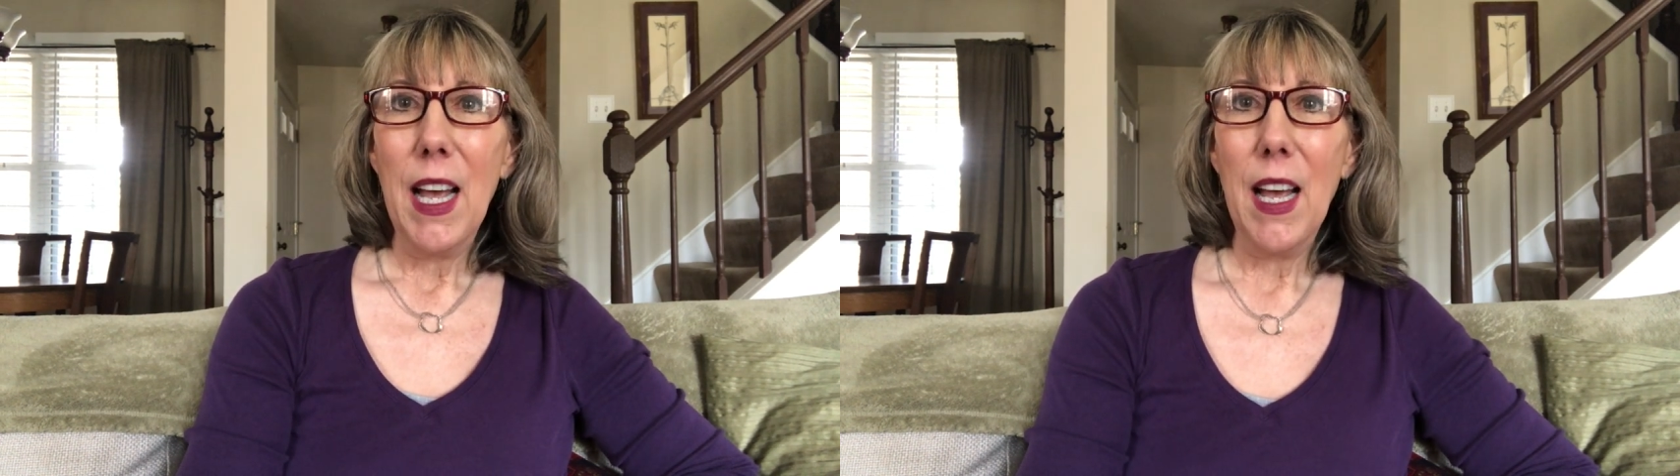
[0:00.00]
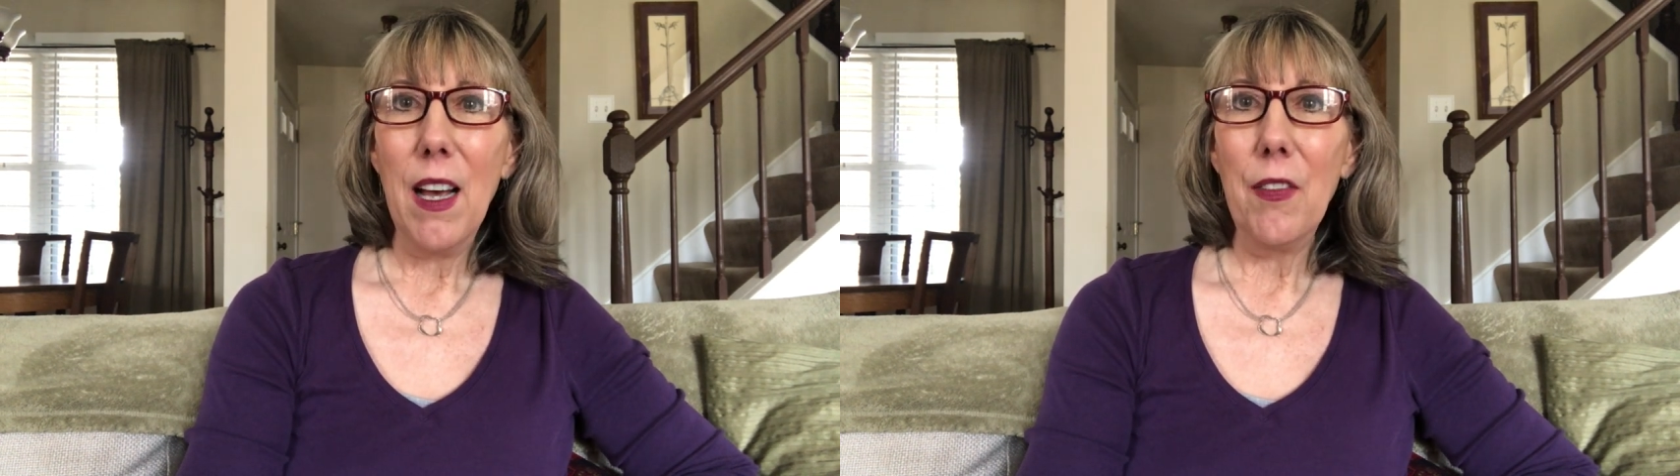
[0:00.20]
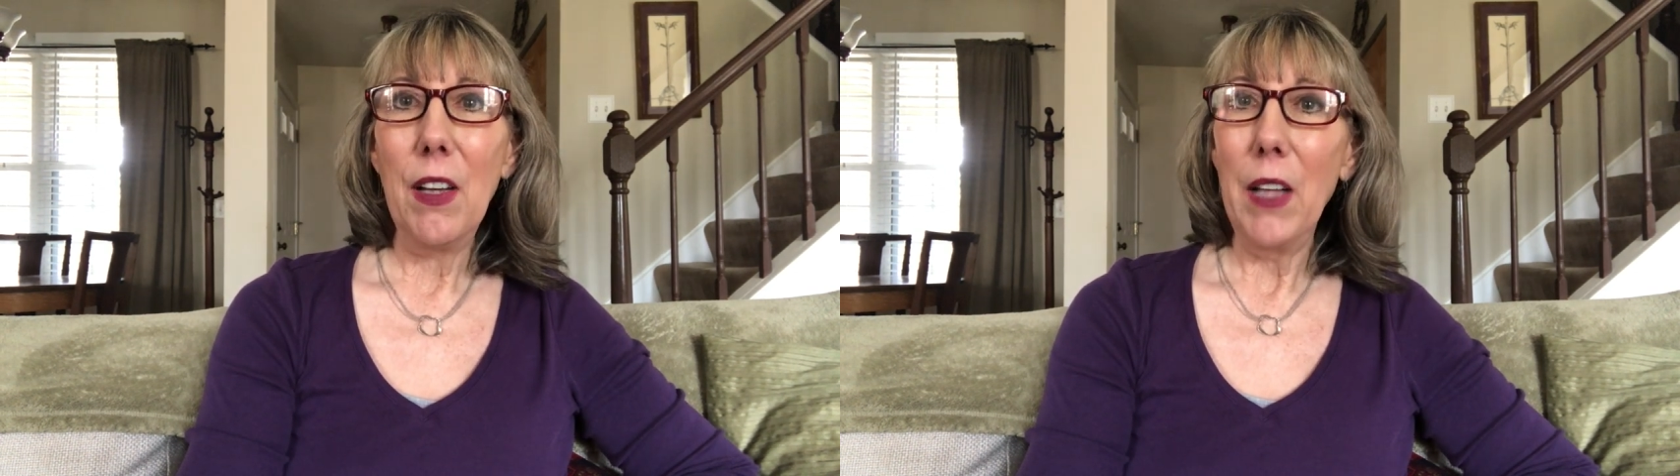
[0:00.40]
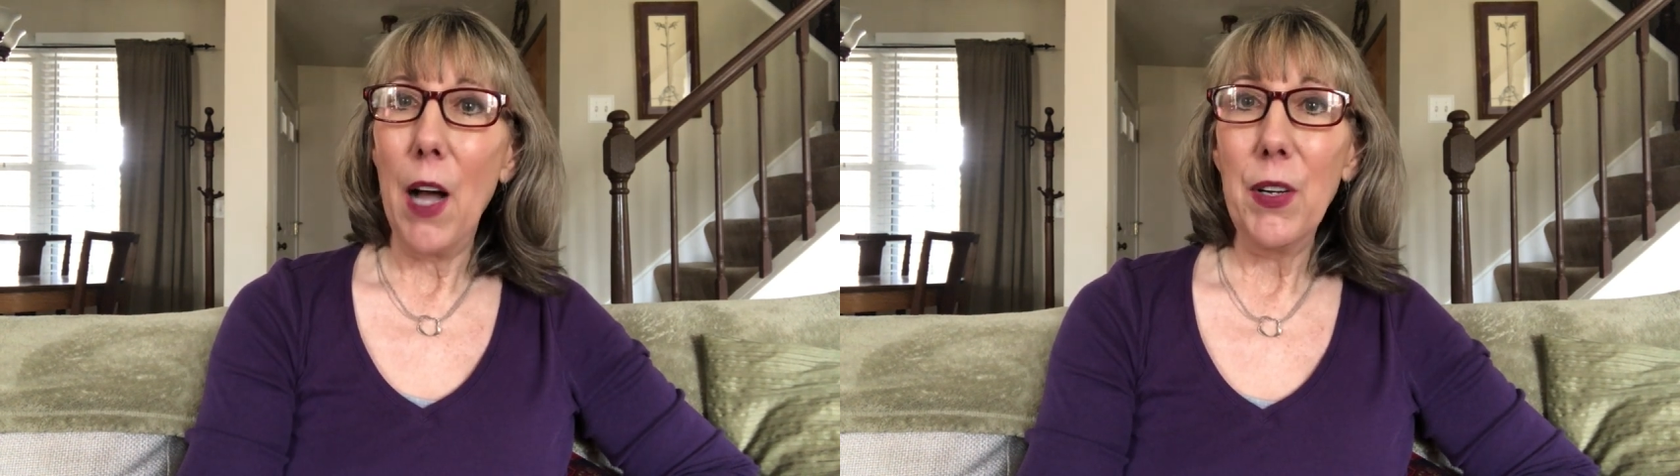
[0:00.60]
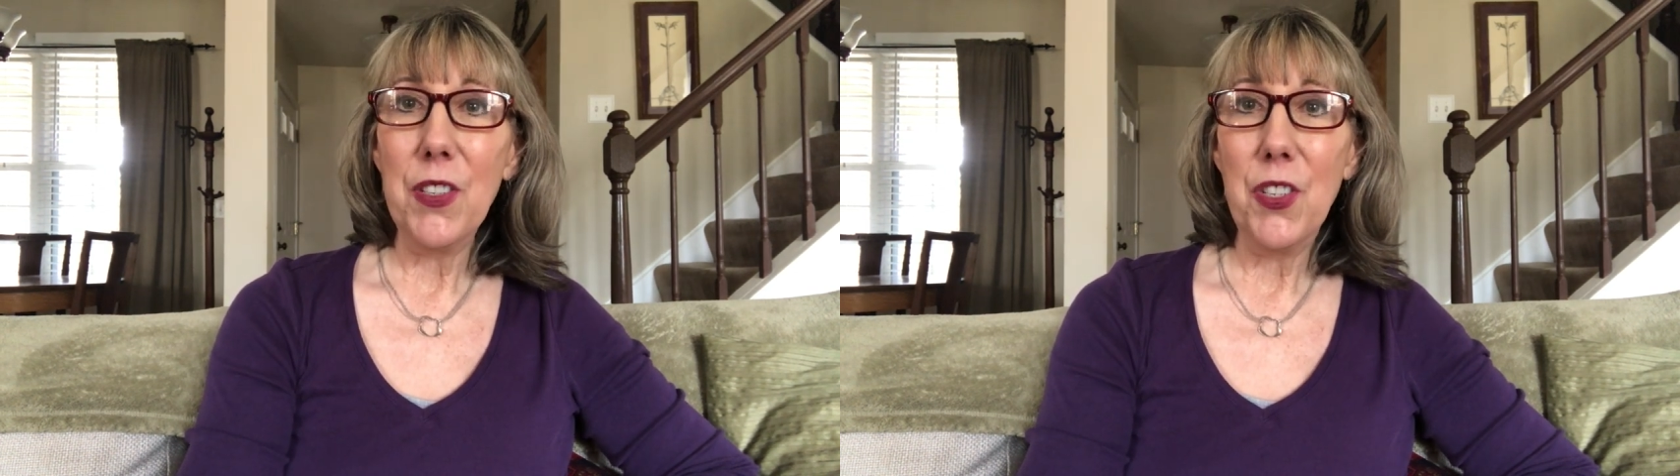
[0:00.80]
have
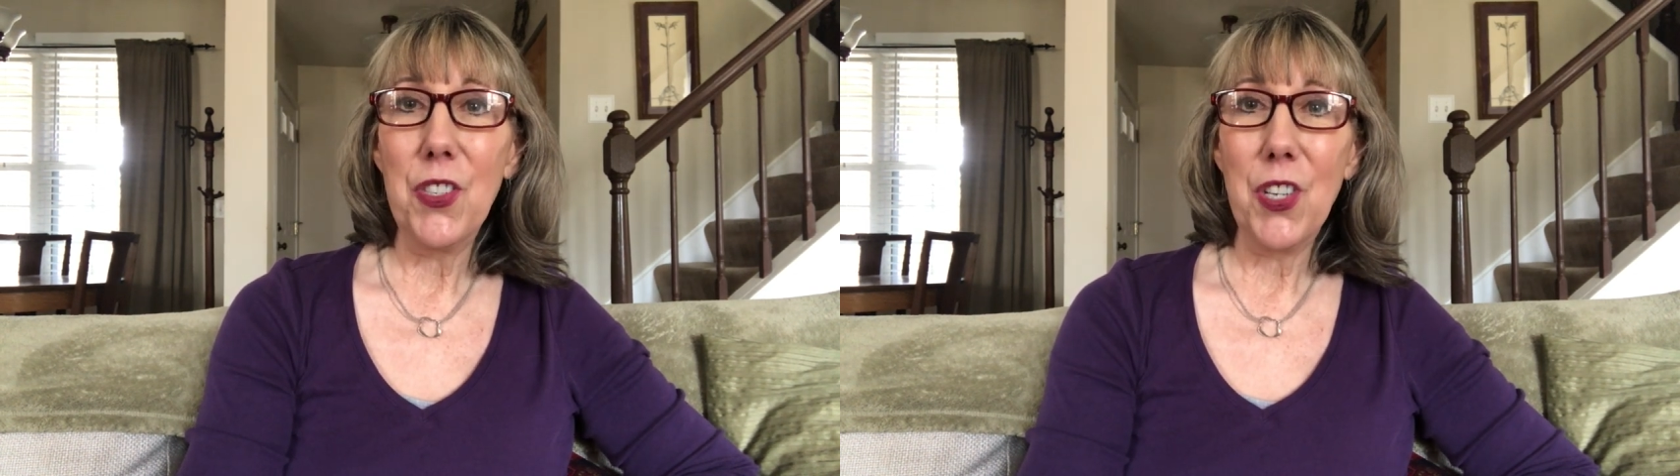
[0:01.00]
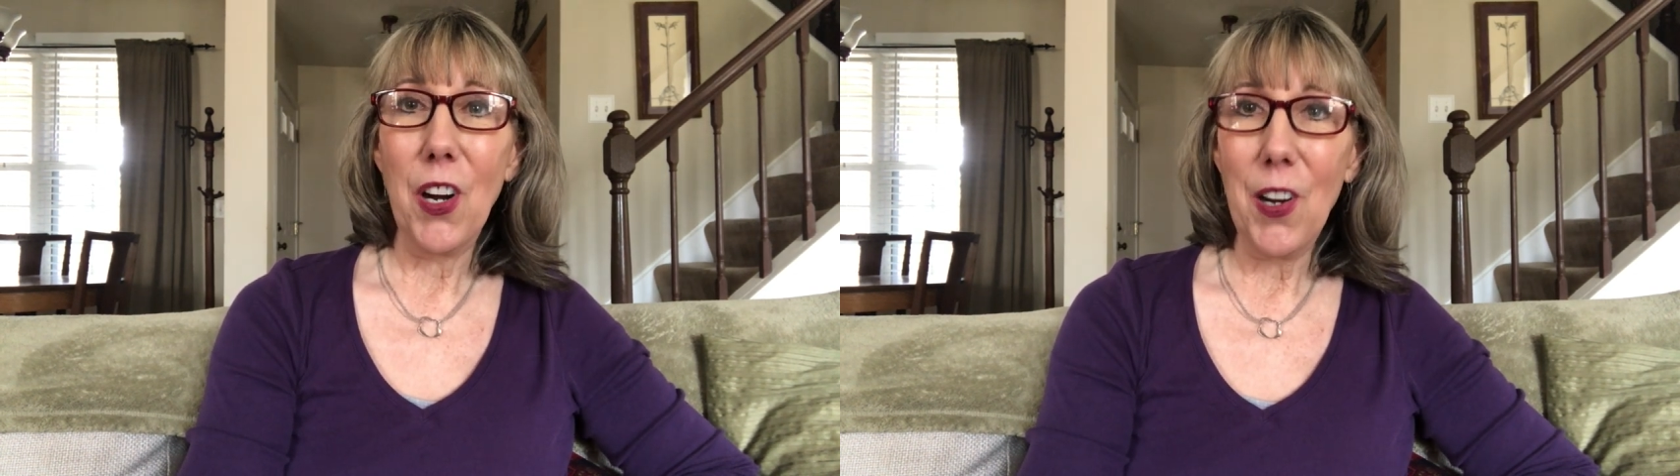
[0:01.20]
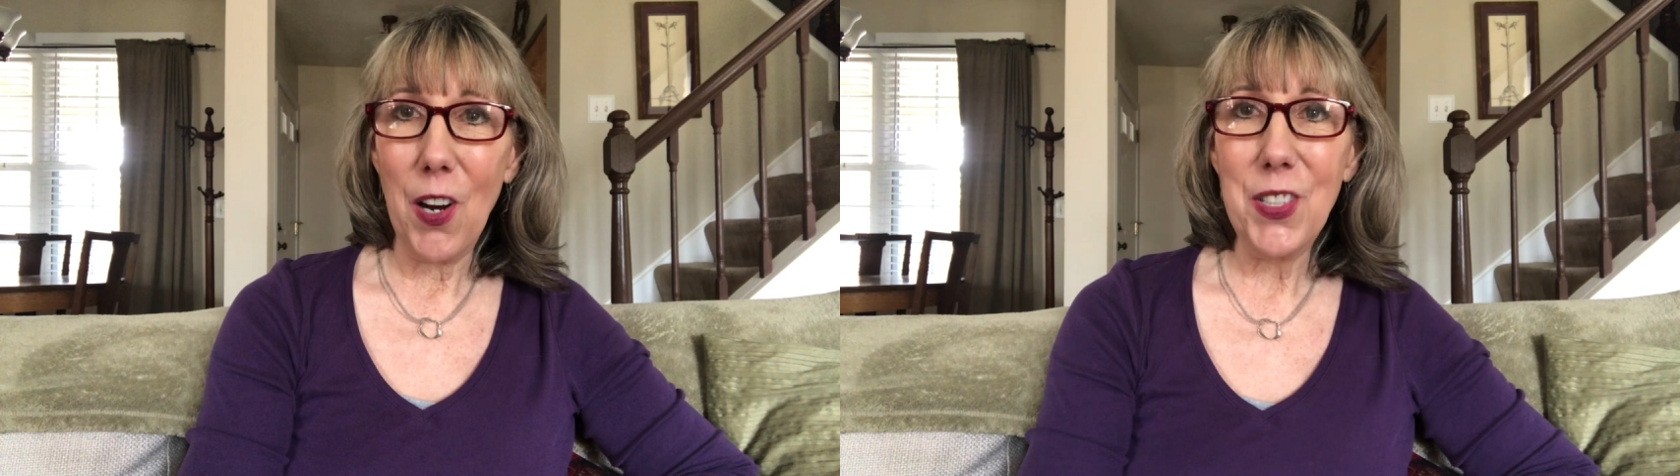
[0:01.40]
allowed us to start